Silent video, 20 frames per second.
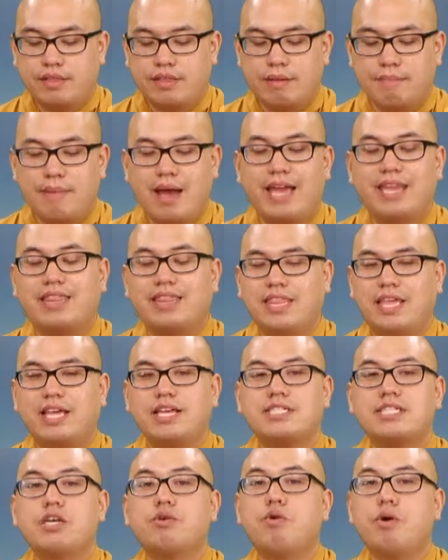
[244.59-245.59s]
the mind
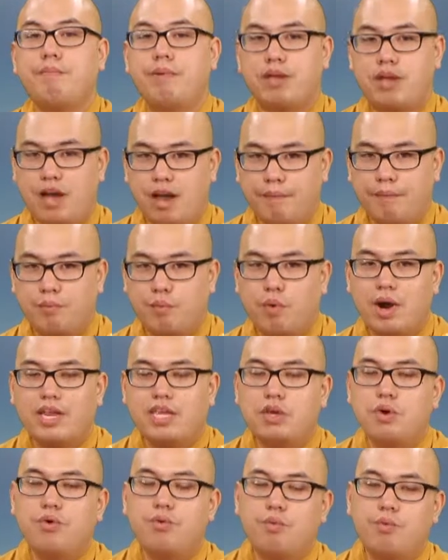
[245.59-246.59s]
thinks, it will become.
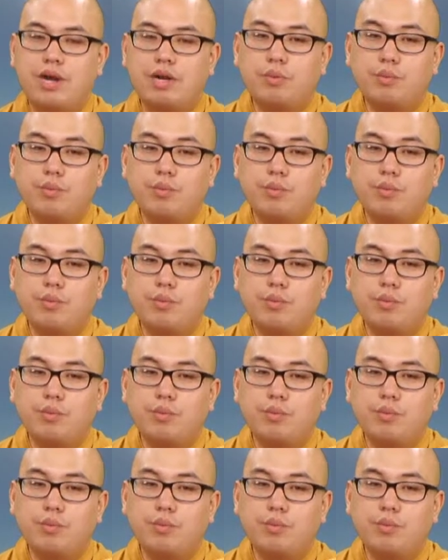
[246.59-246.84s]
What